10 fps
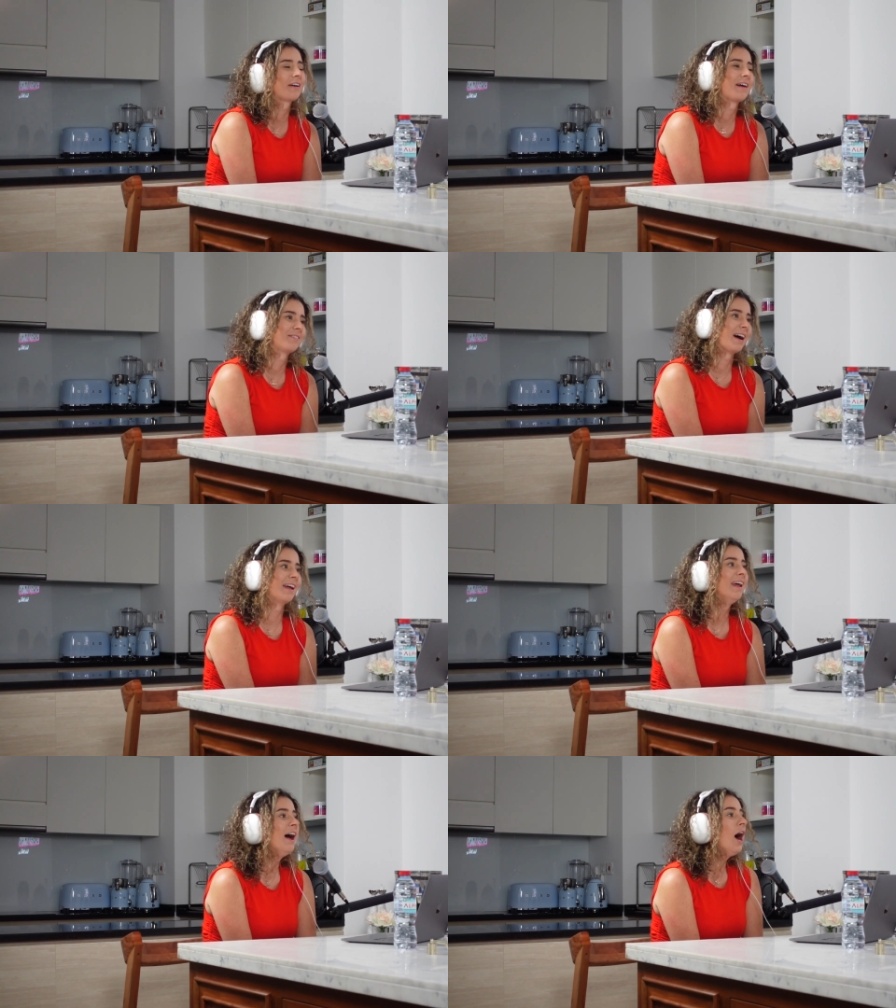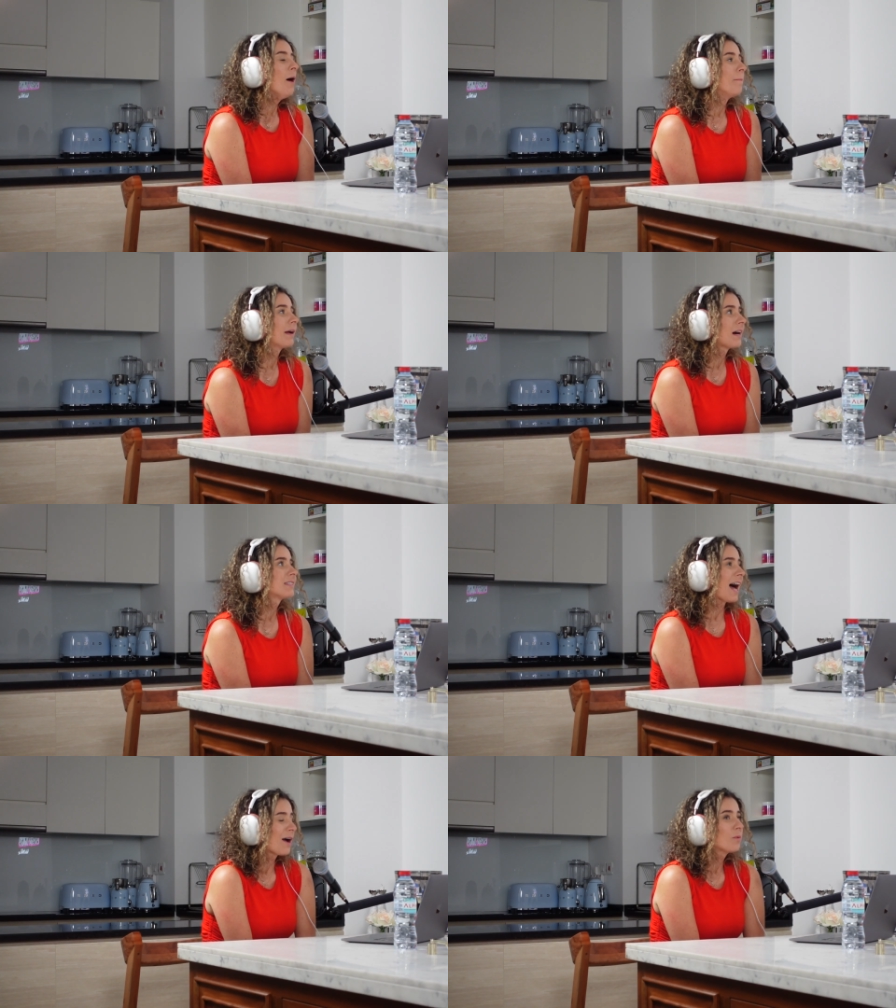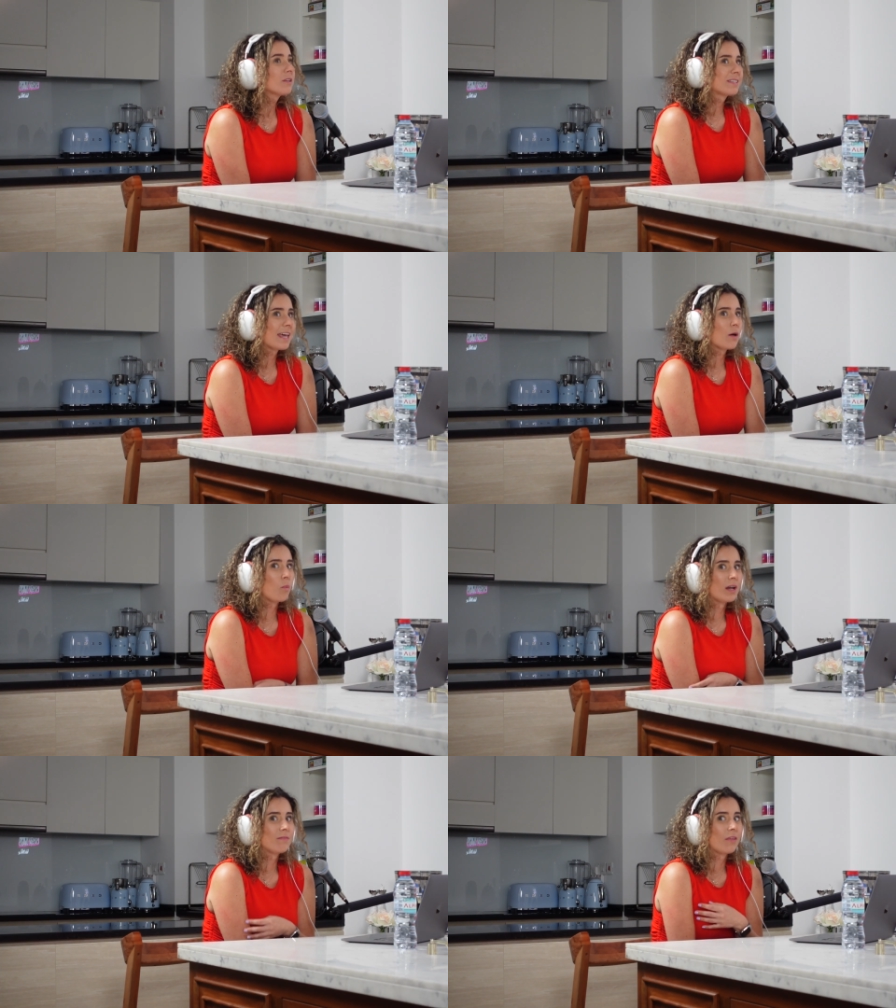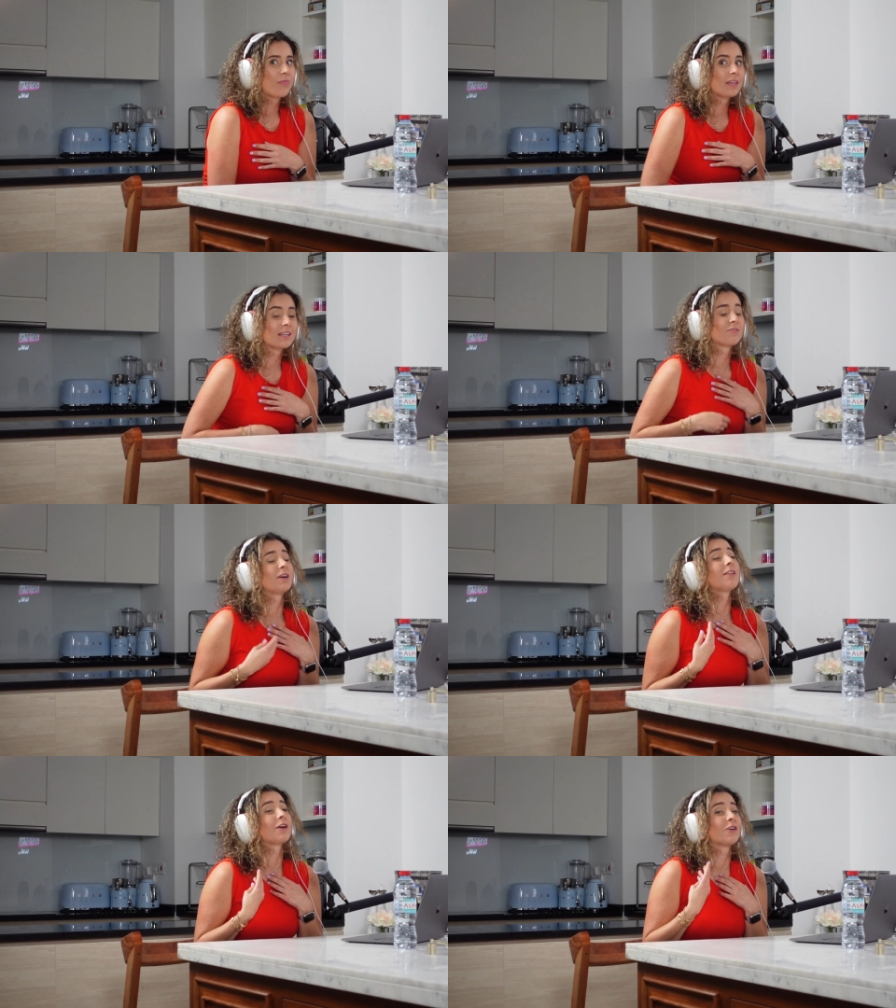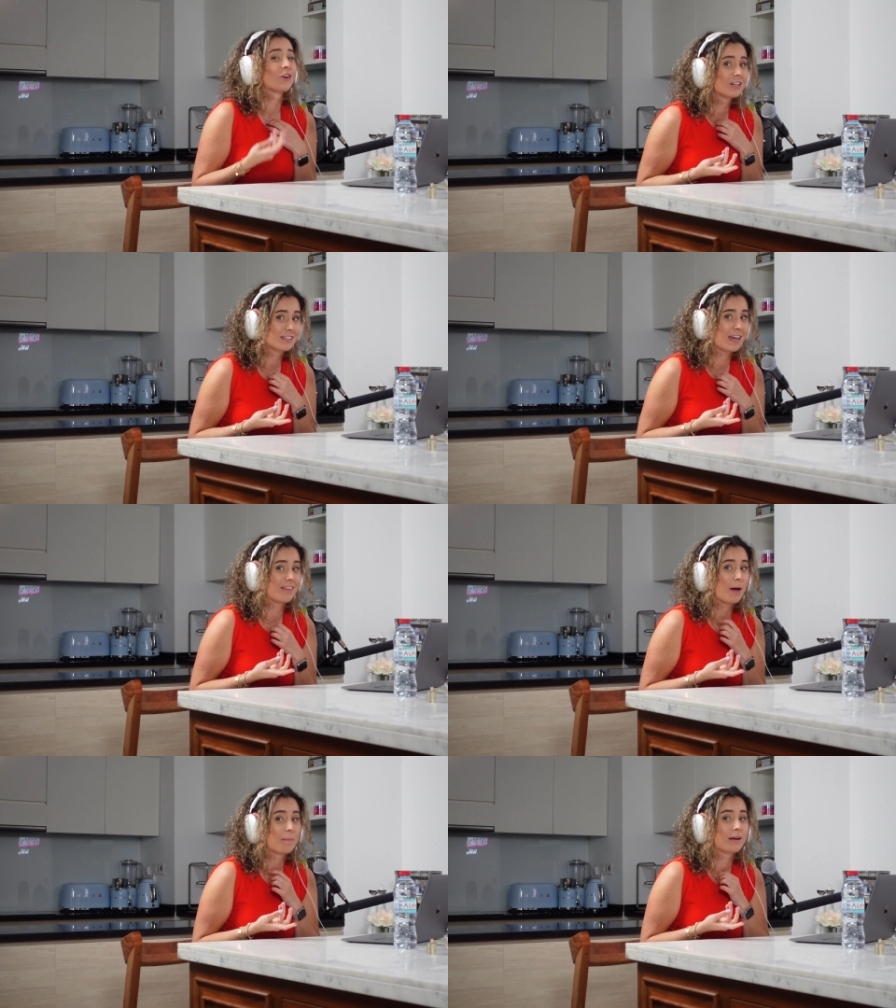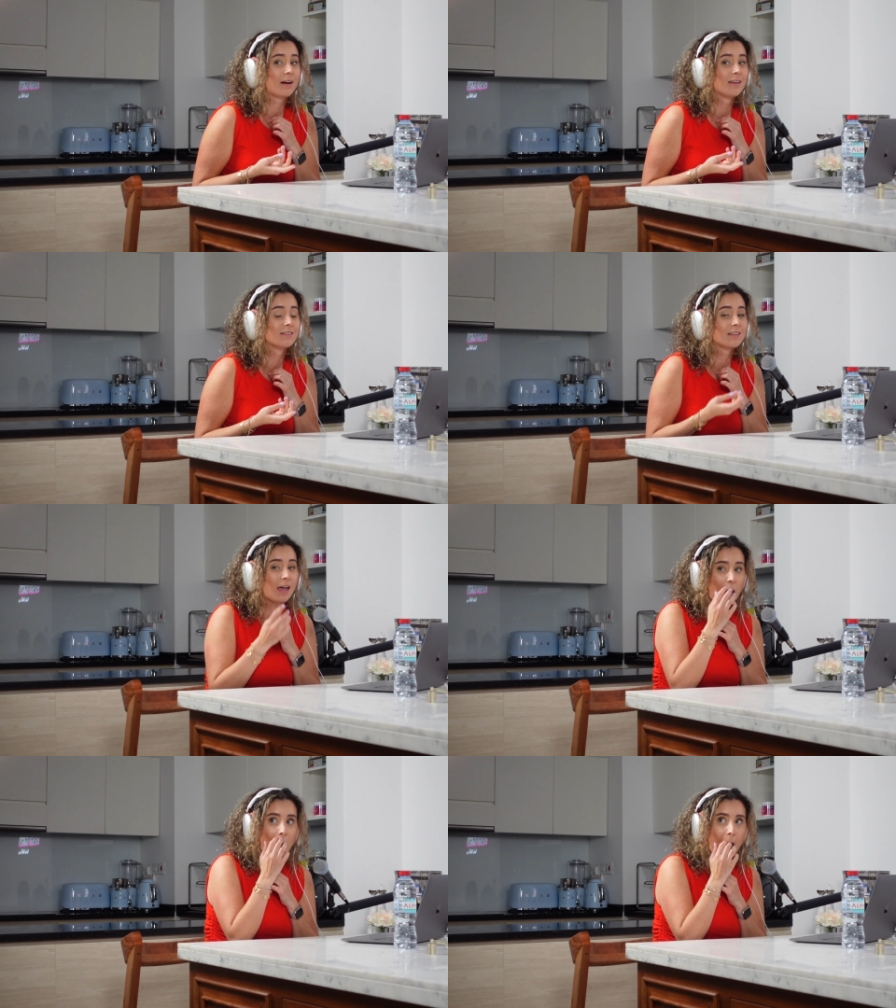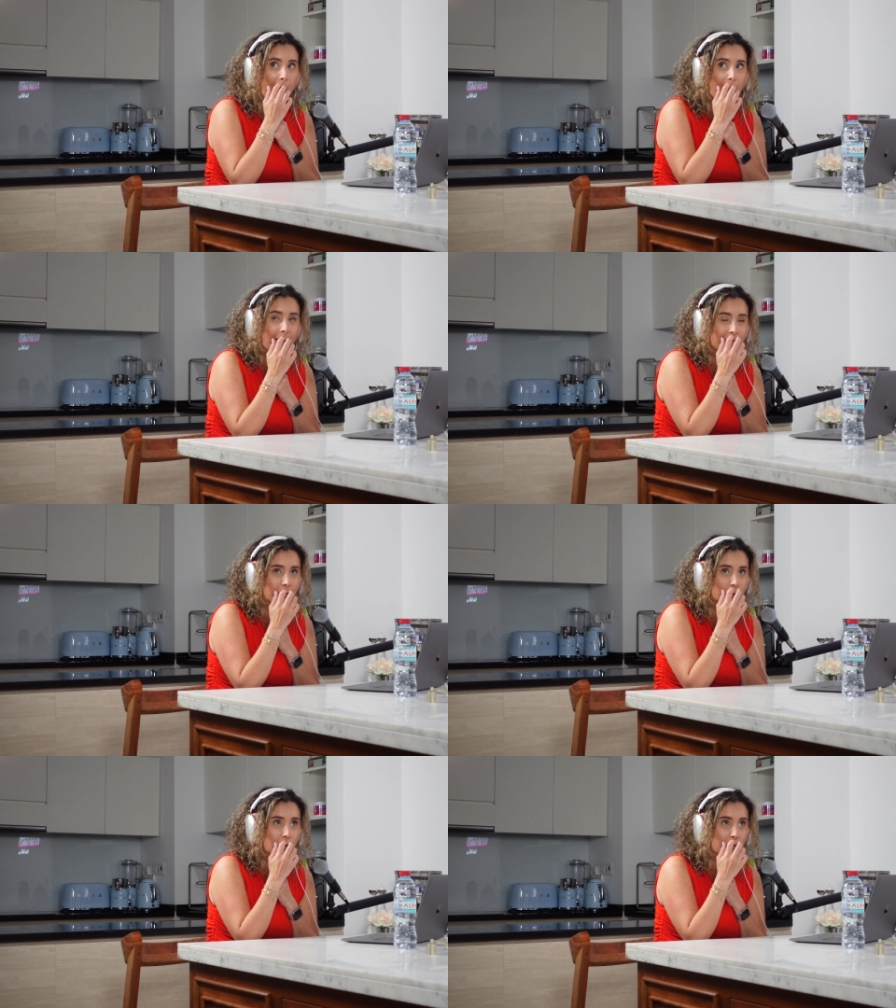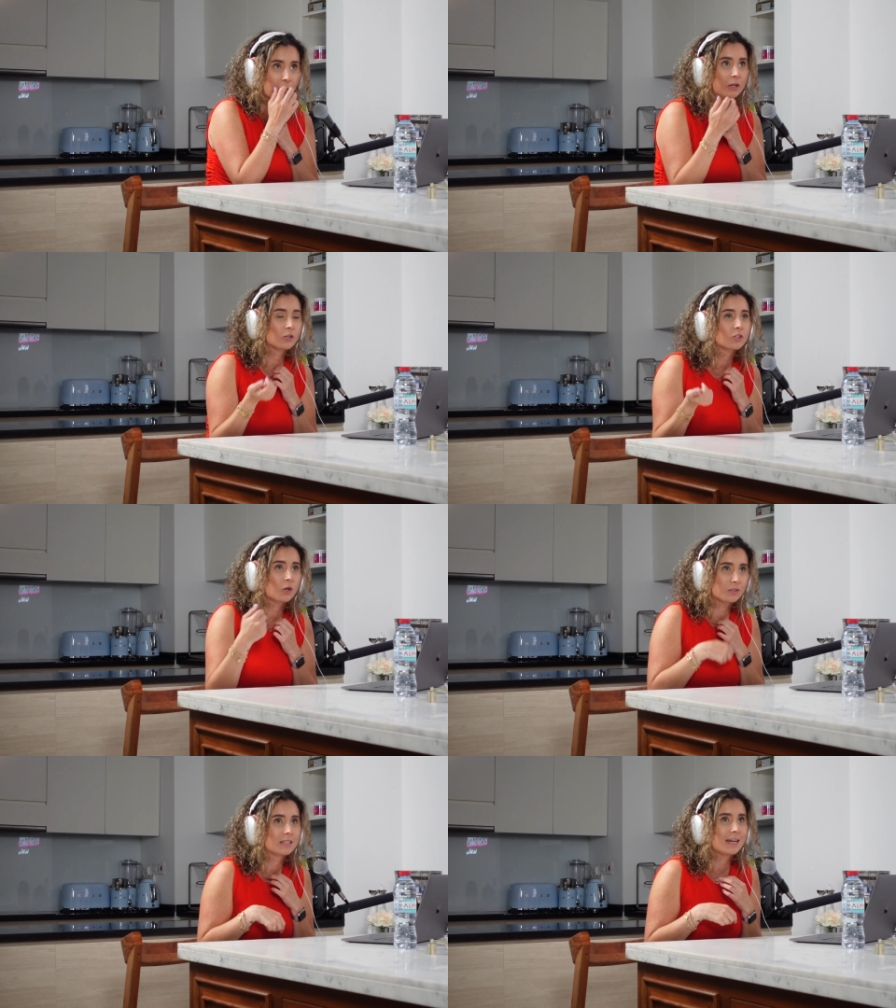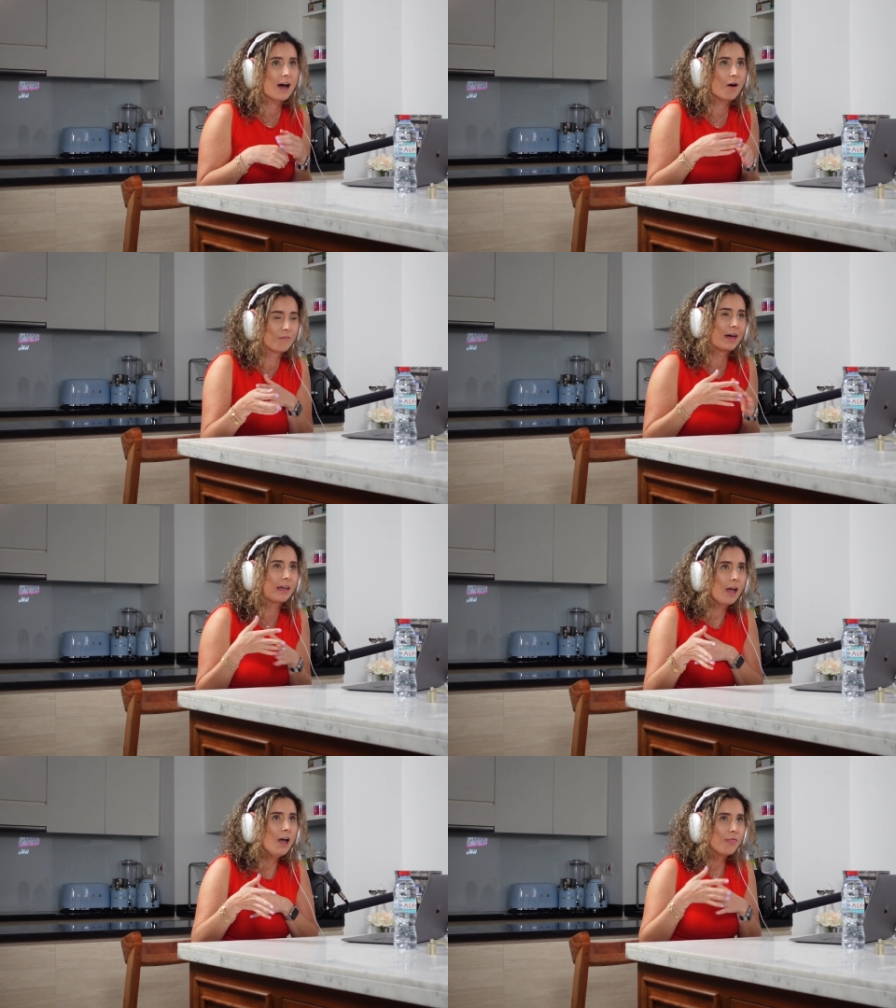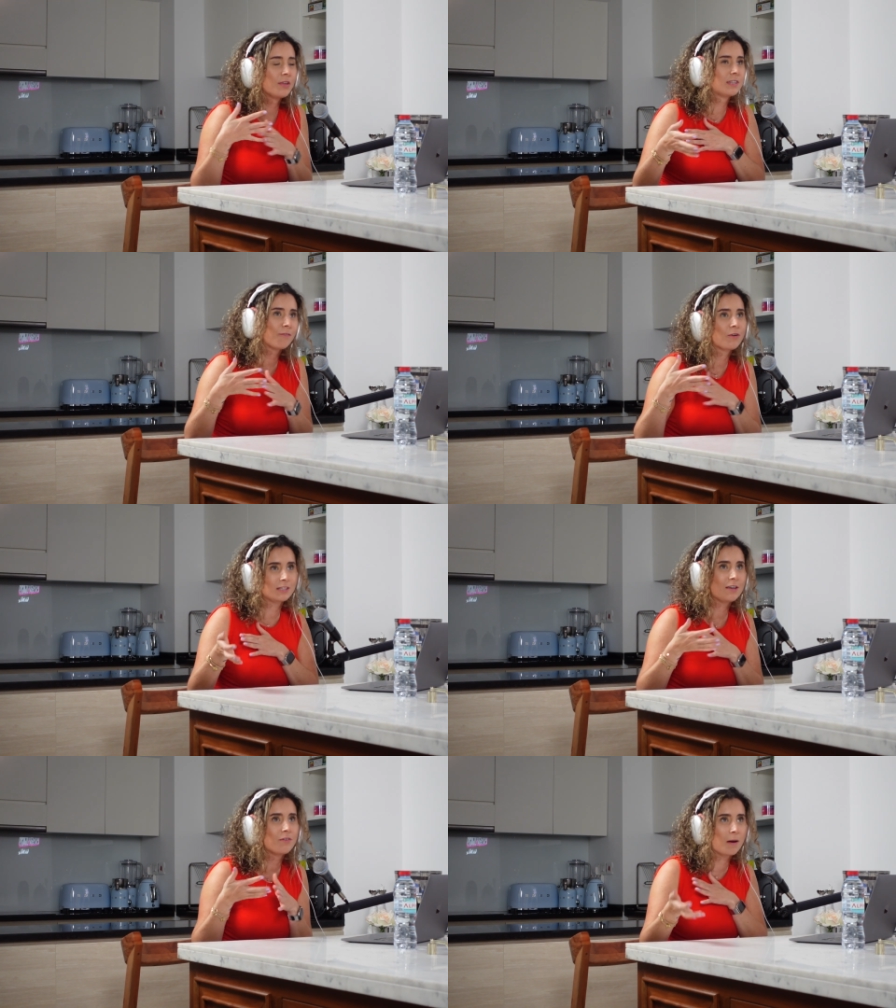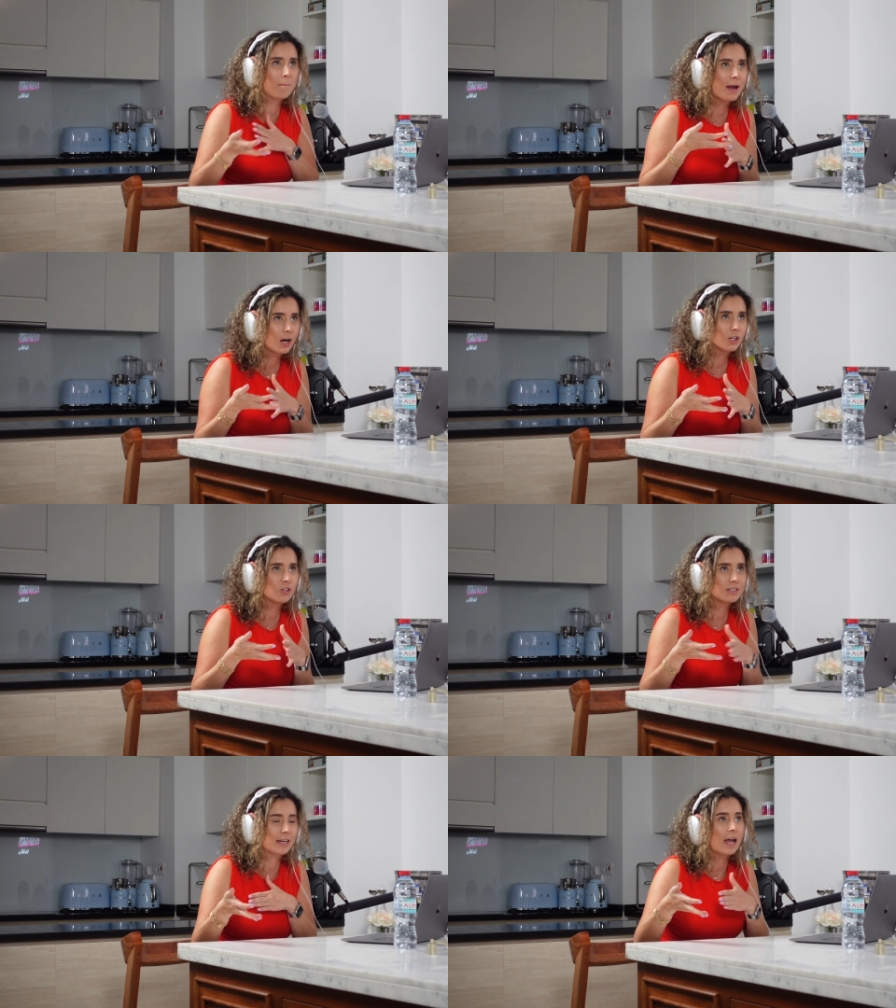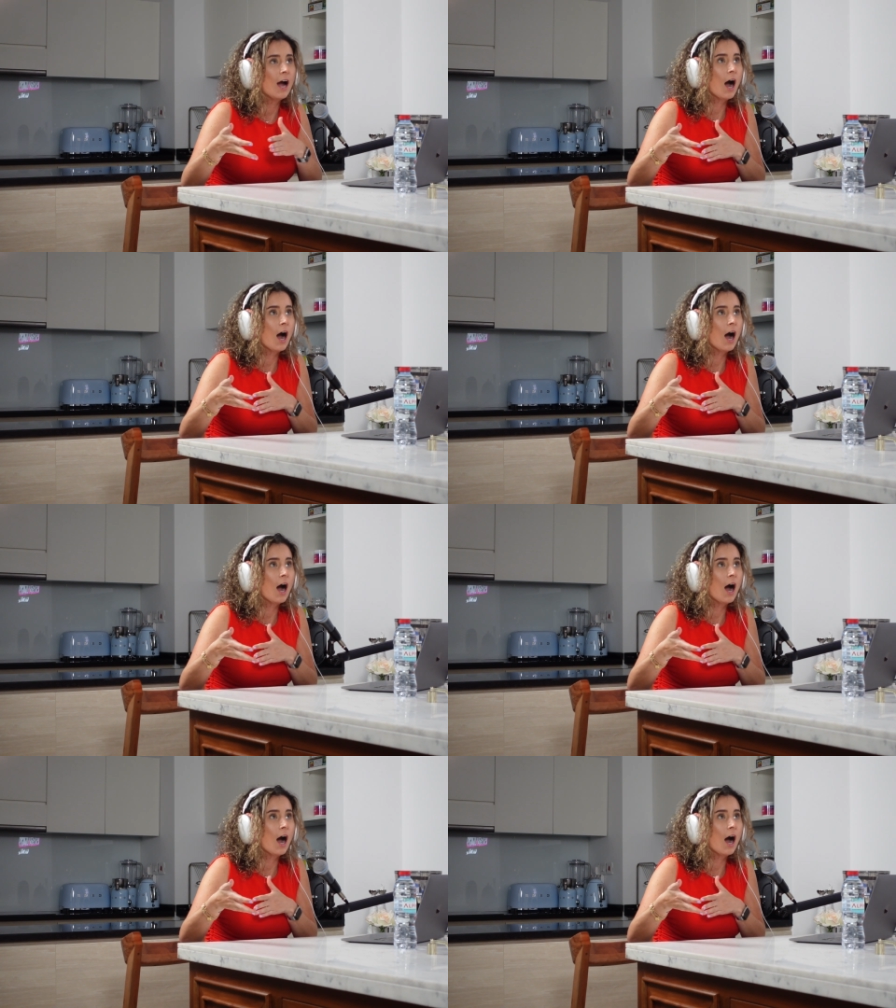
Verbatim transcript: okay, fine. Sorry, sorry. Because I will say one of the things that's funny that you're saying that because even 33 years ago to now of like the difference even in marriage is like